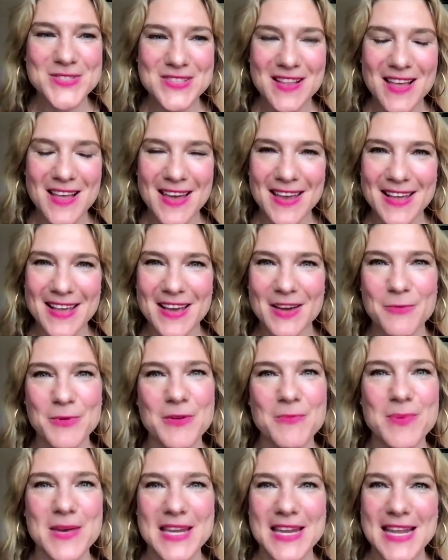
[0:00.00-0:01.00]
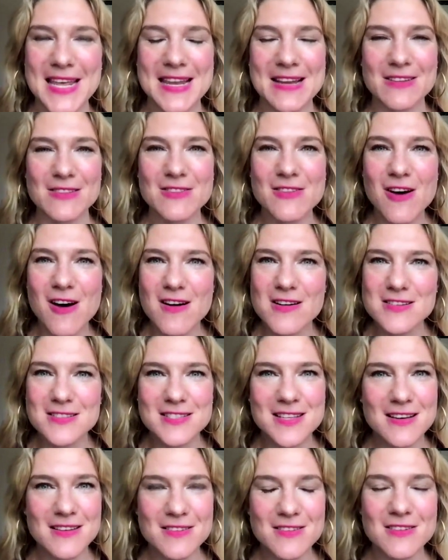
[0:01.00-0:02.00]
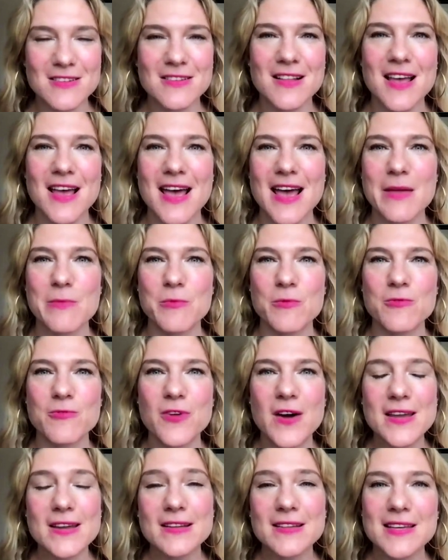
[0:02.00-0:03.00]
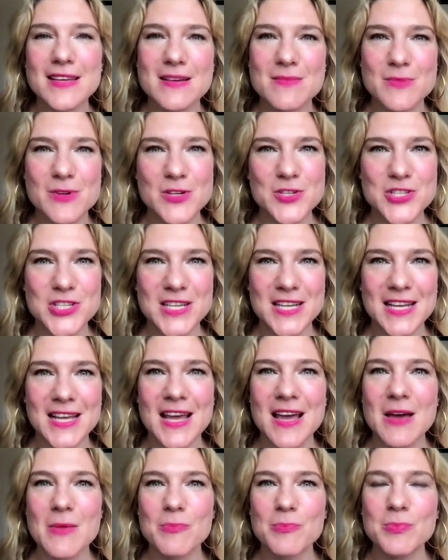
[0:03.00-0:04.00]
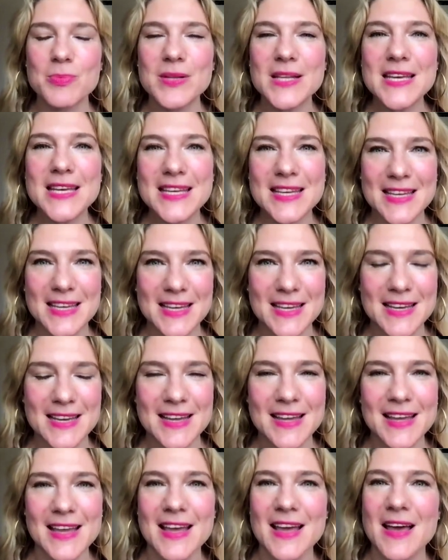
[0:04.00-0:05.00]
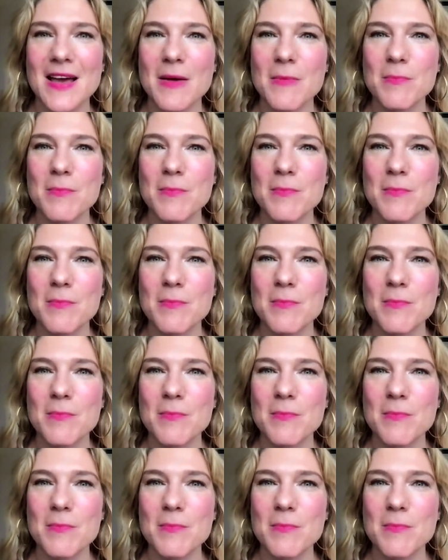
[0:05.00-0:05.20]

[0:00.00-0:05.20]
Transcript: feels like we've been in a long tunnel and we're finally emerging, blinking,